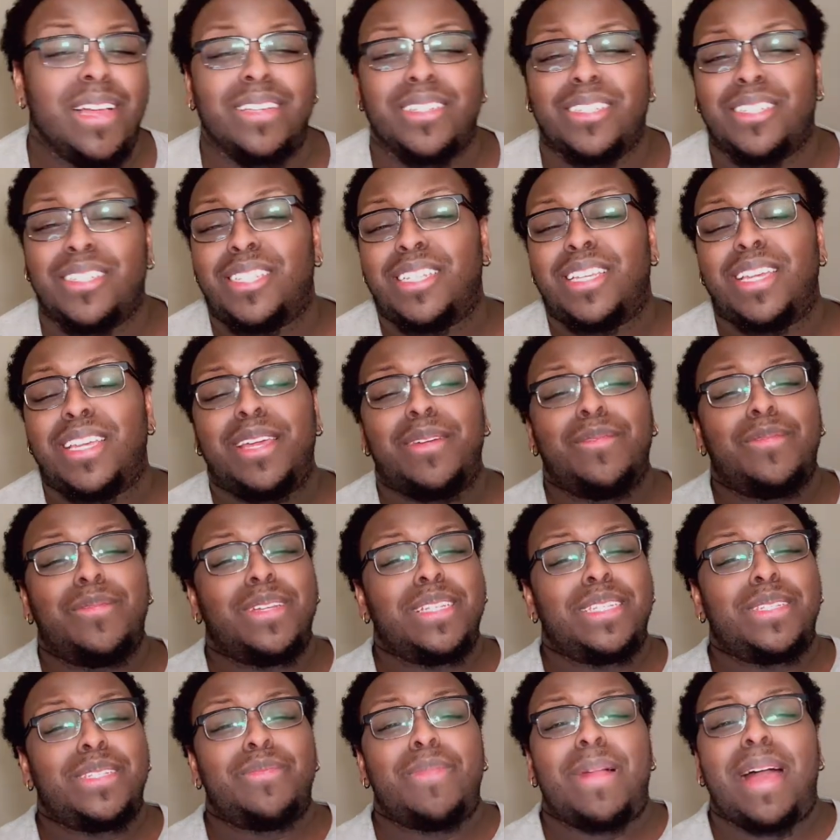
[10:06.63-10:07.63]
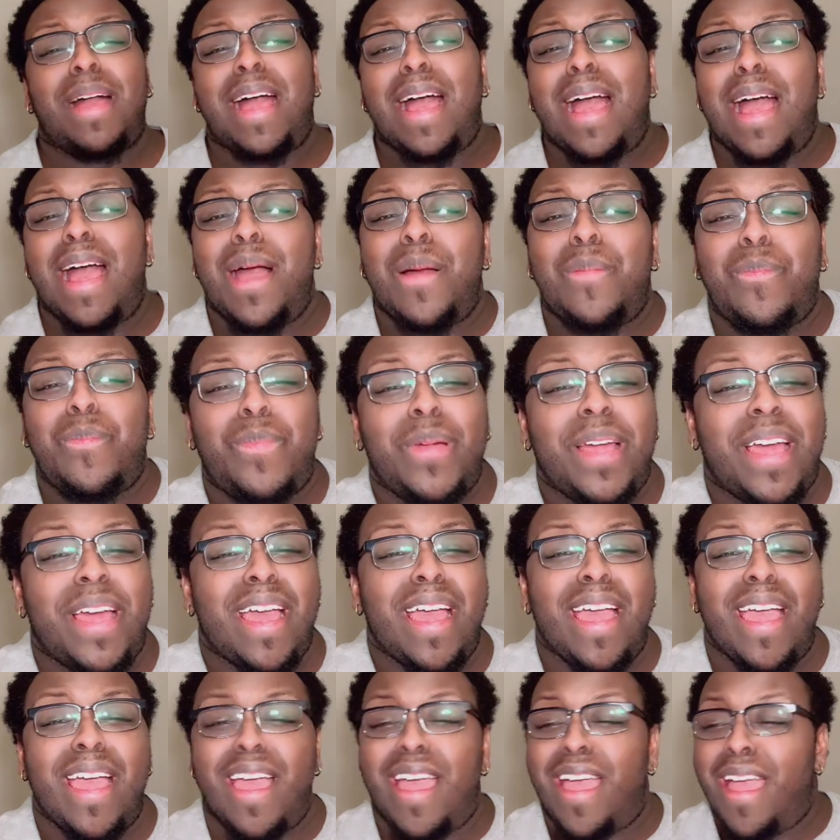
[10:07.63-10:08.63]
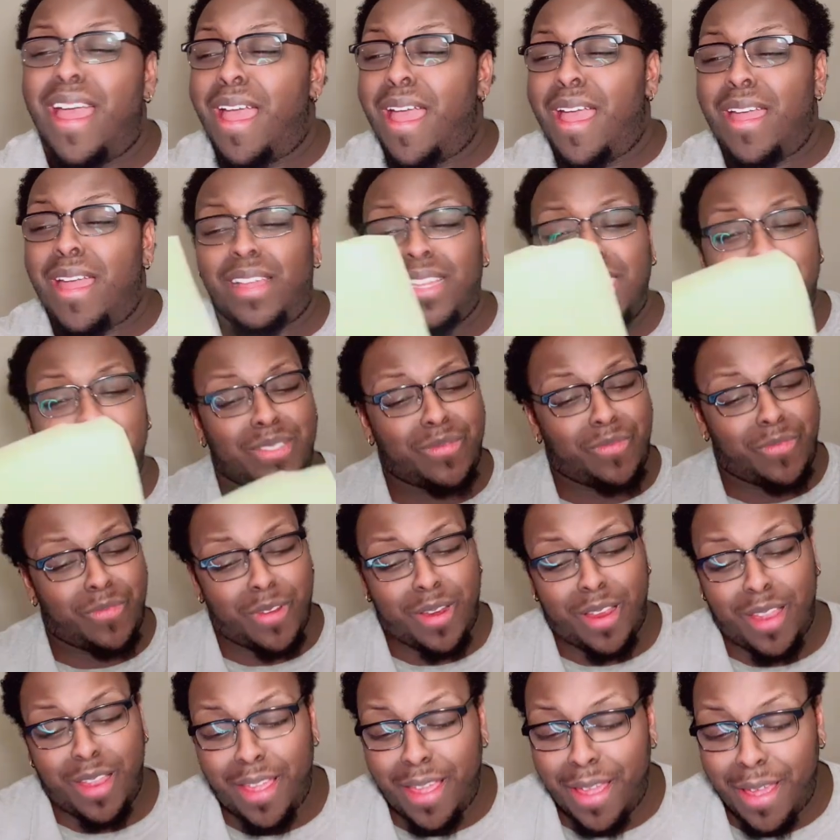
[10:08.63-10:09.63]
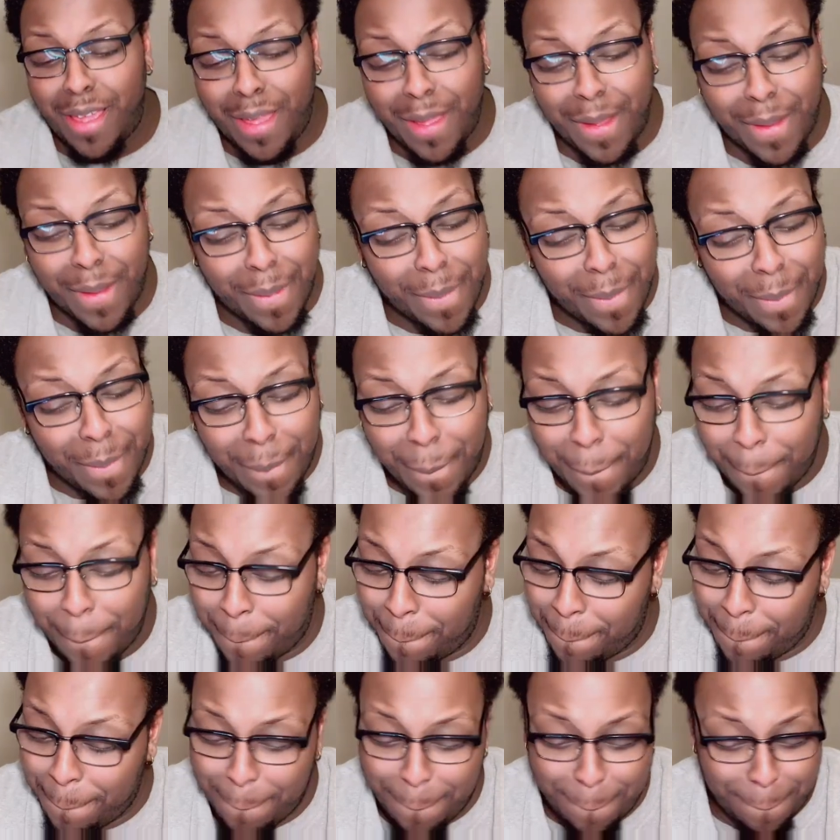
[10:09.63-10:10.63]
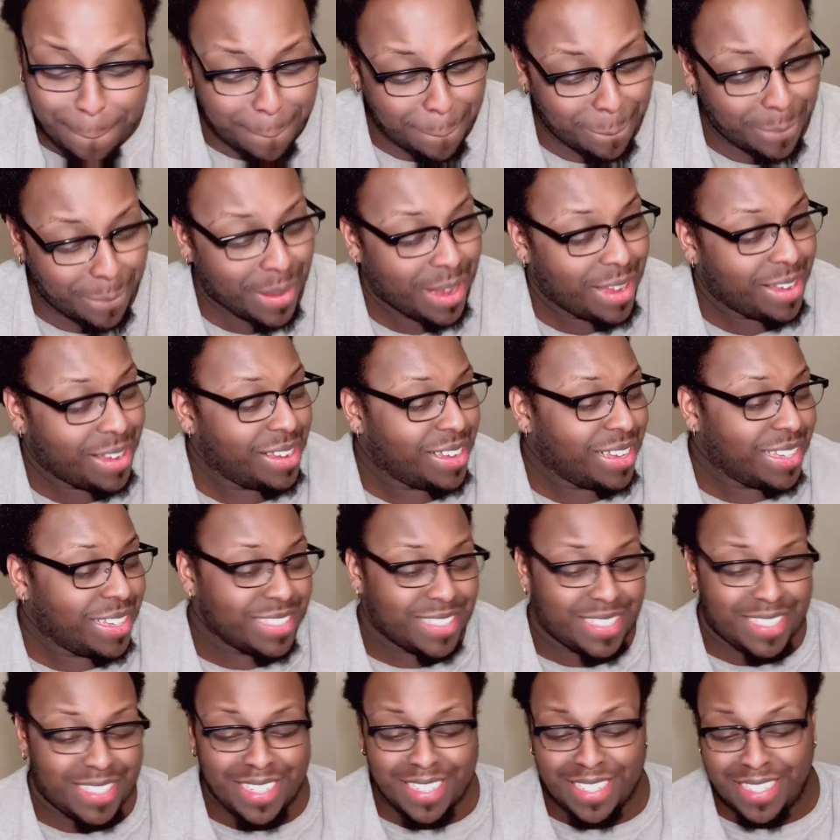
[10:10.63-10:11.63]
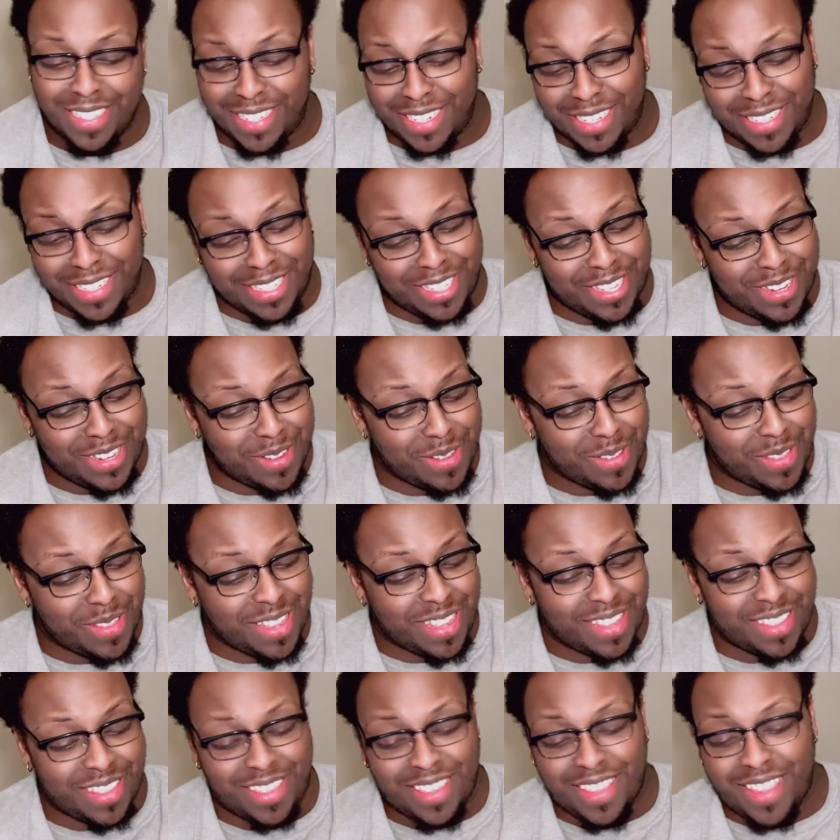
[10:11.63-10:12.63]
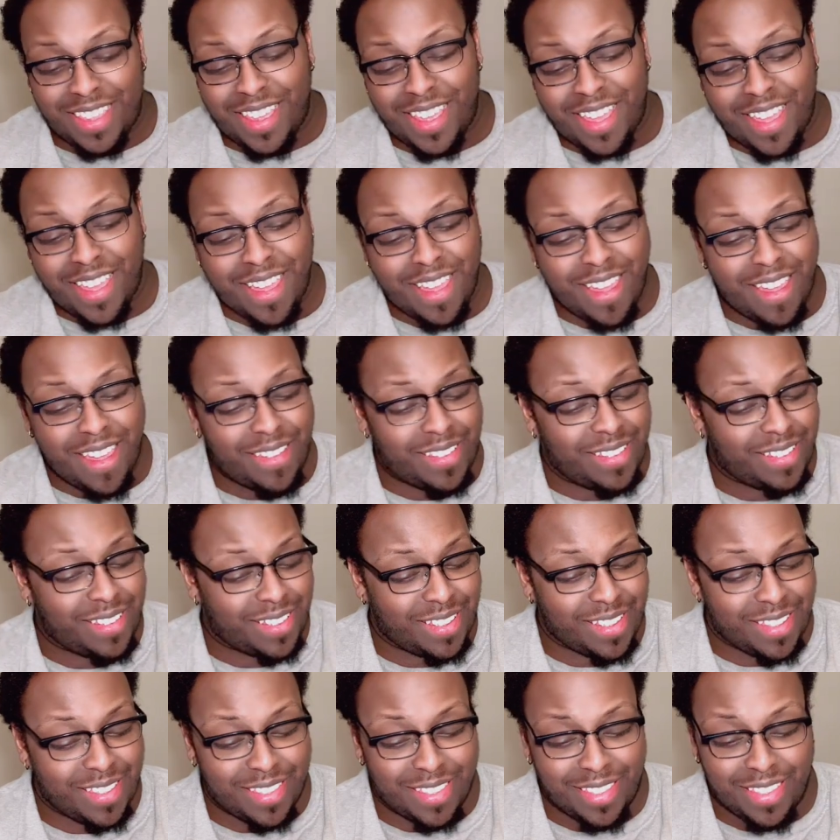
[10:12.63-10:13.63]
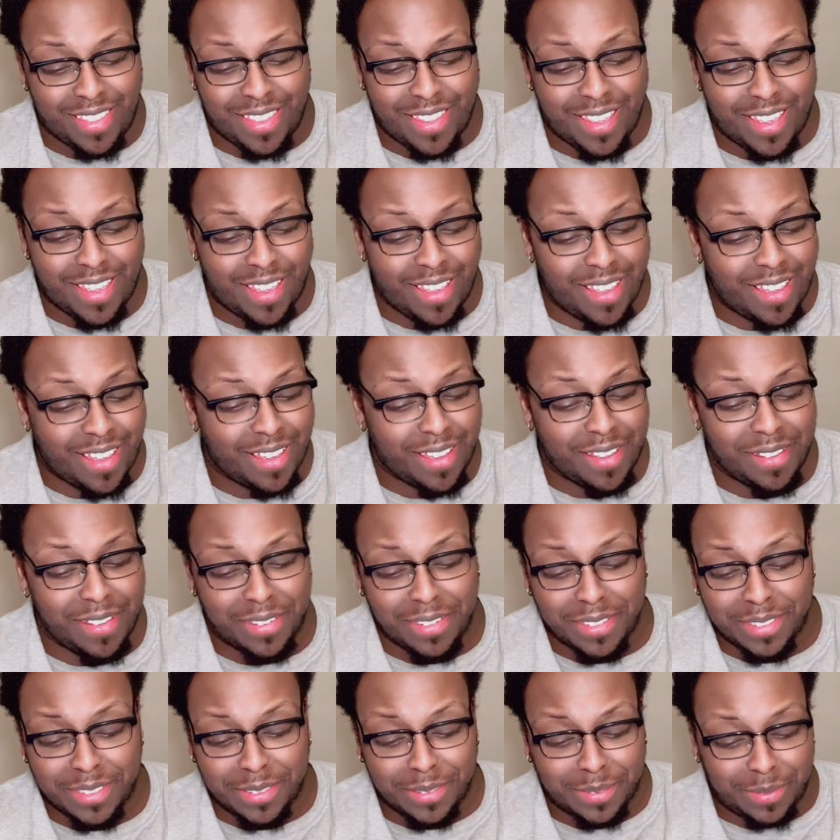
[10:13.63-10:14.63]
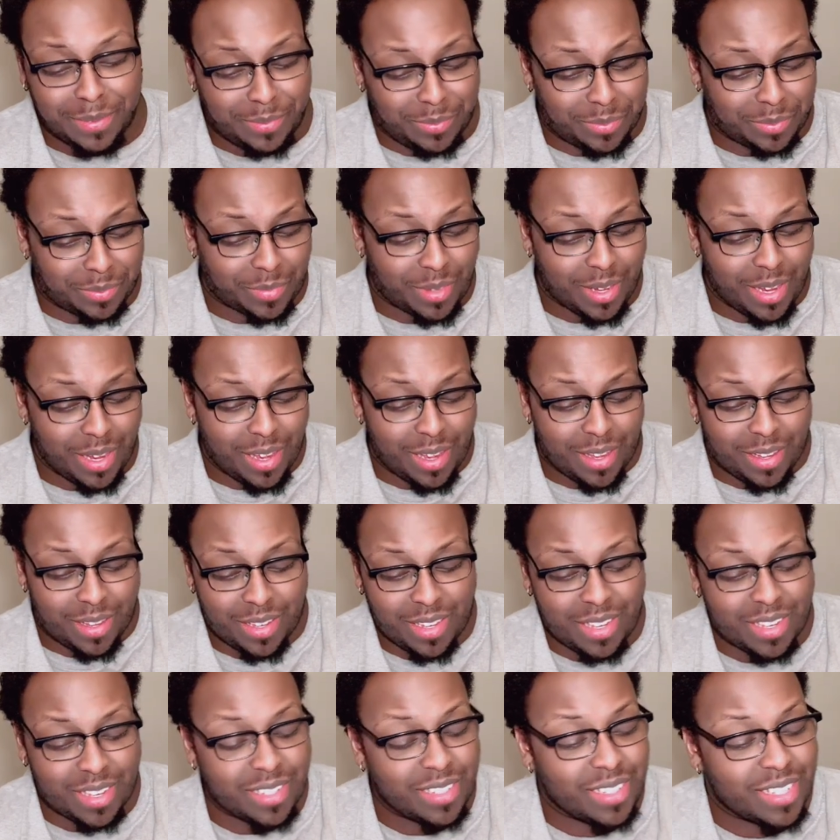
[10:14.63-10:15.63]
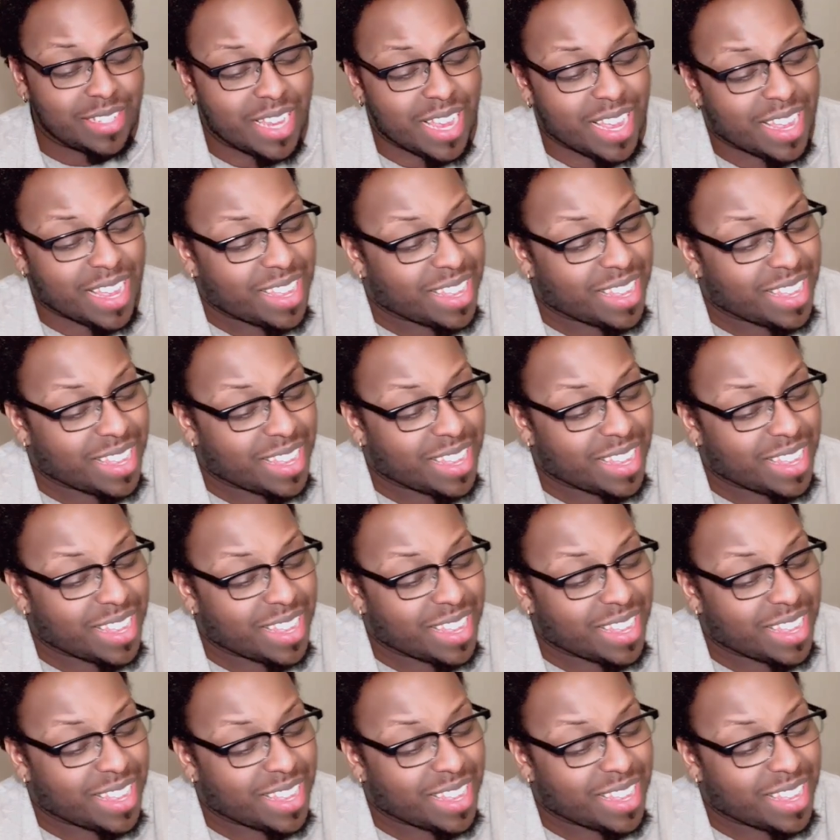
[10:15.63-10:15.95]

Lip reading: She was my best friend. Sisters do the thick and thin. And I